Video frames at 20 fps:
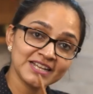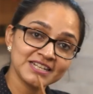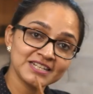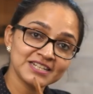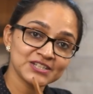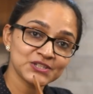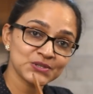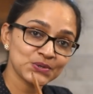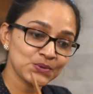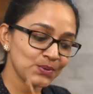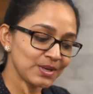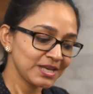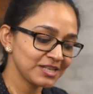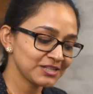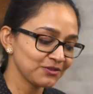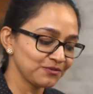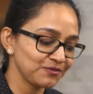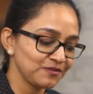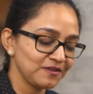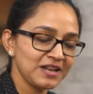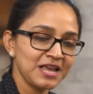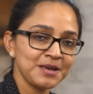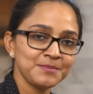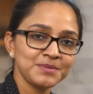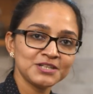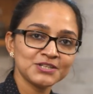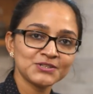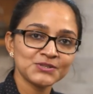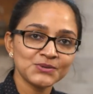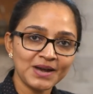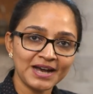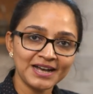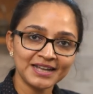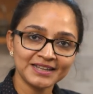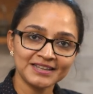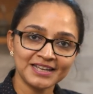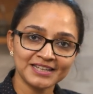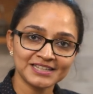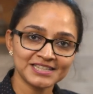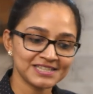add in a squeeze of lemon to
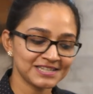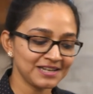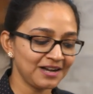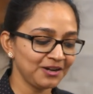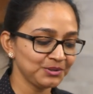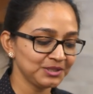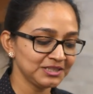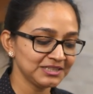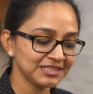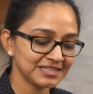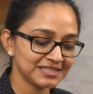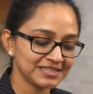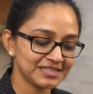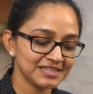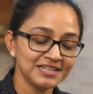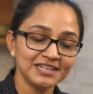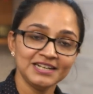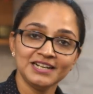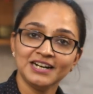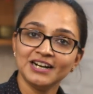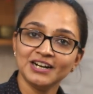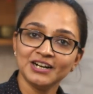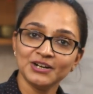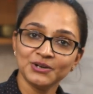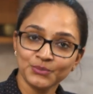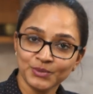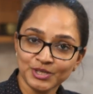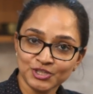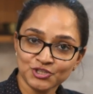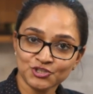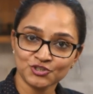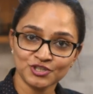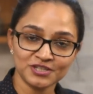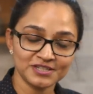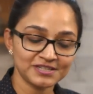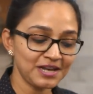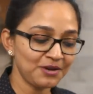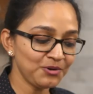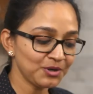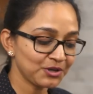add that sourness which
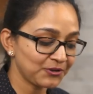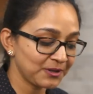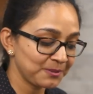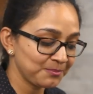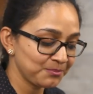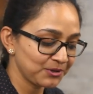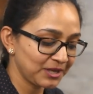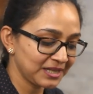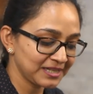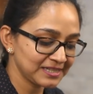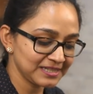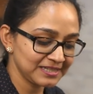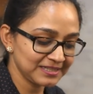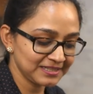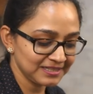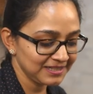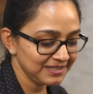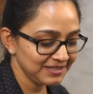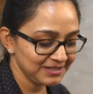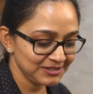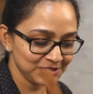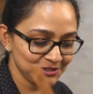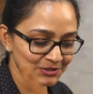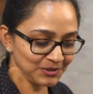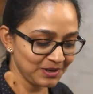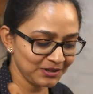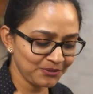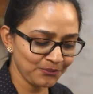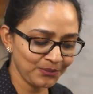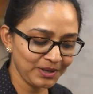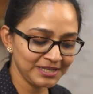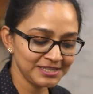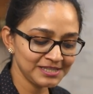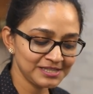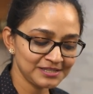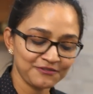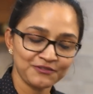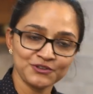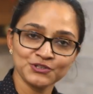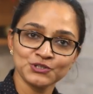the sour cream brings in. So
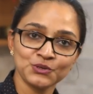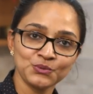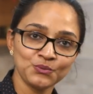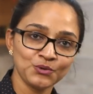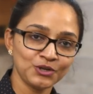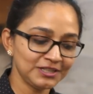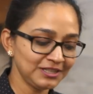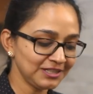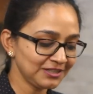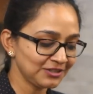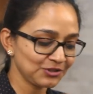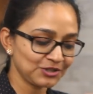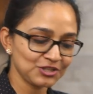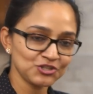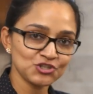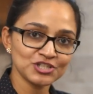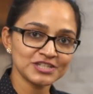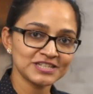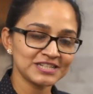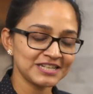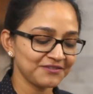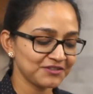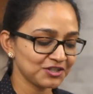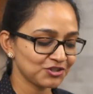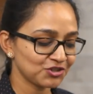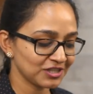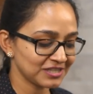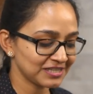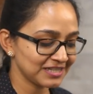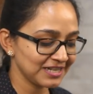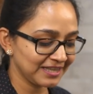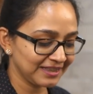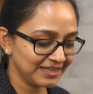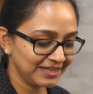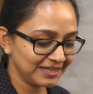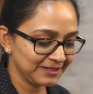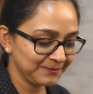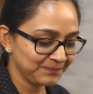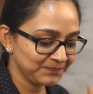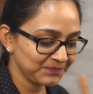otherwise, if you don't want it, you can just leave it just like
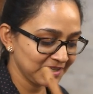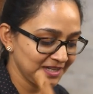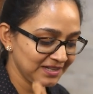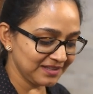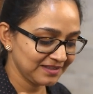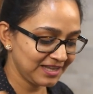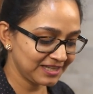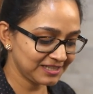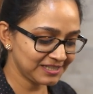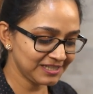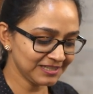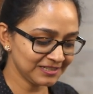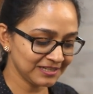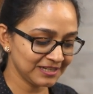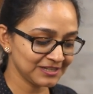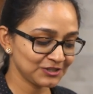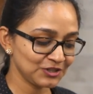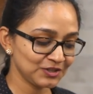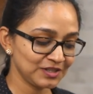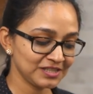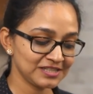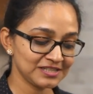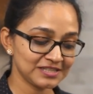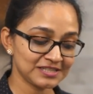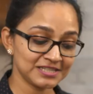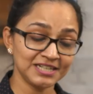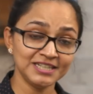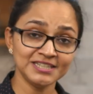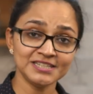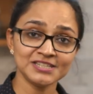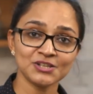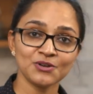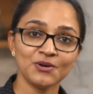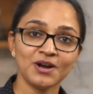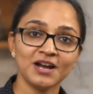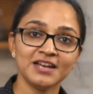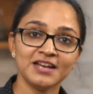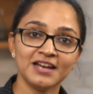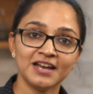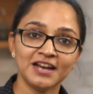that. That's it. So this is done. So
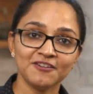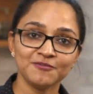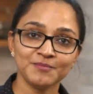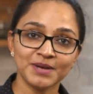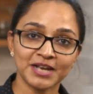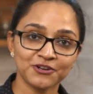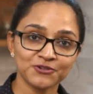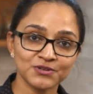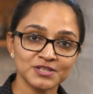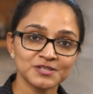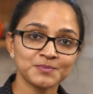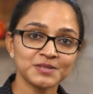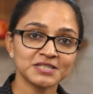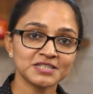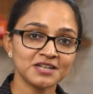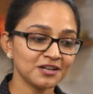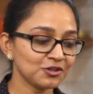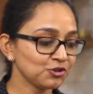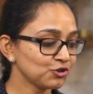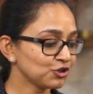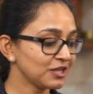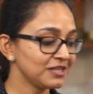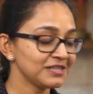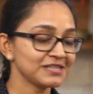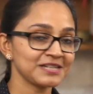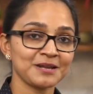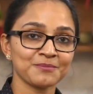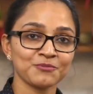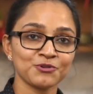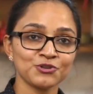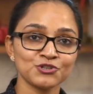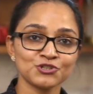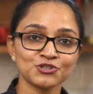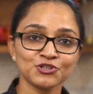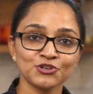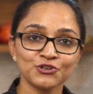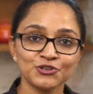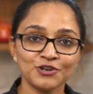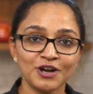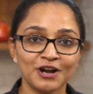I have my crispy taco shells and I'm going to
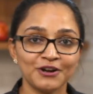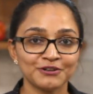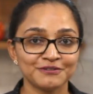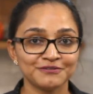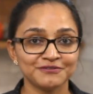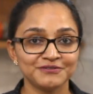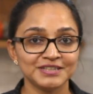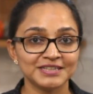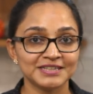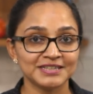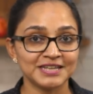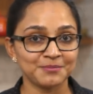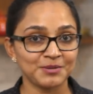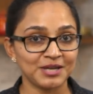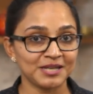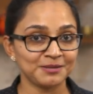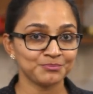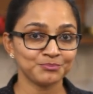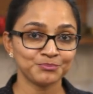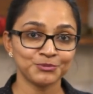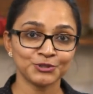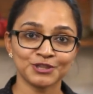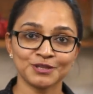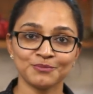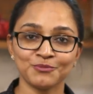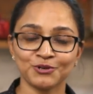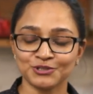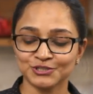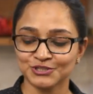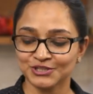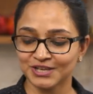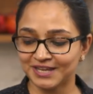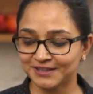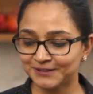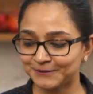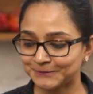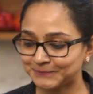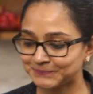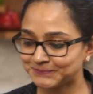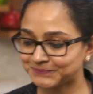show you how to fill them and put them all
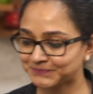together.